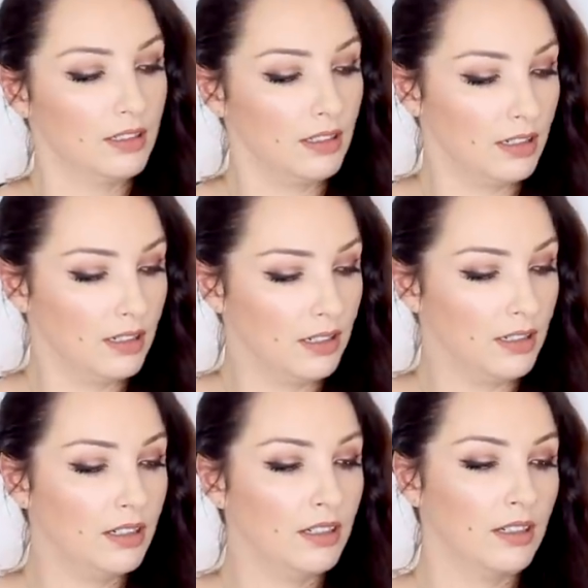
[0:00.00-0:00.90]

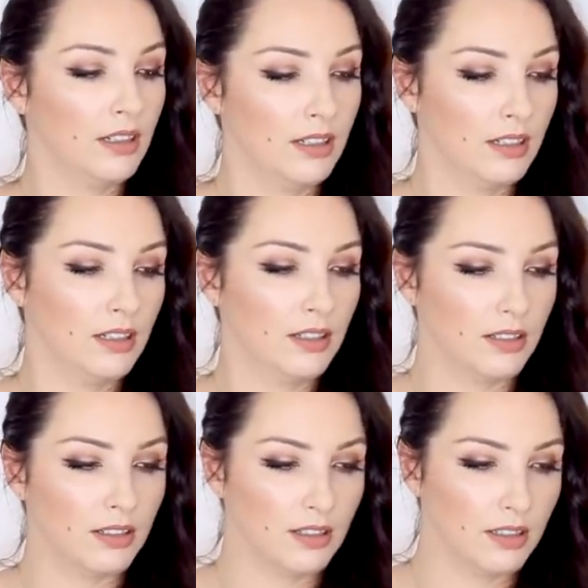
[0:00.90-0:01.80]

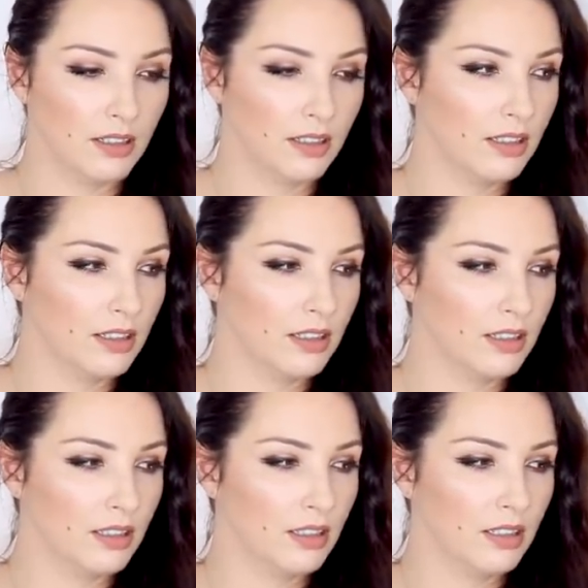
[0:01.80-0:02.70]

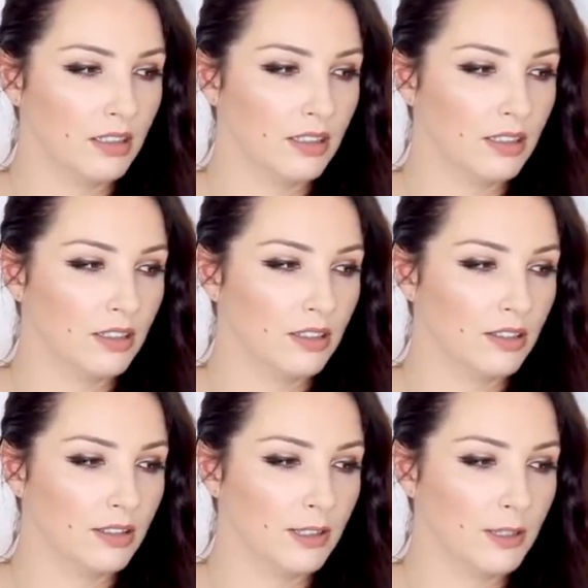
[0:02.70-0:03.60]
The person shown says nothing.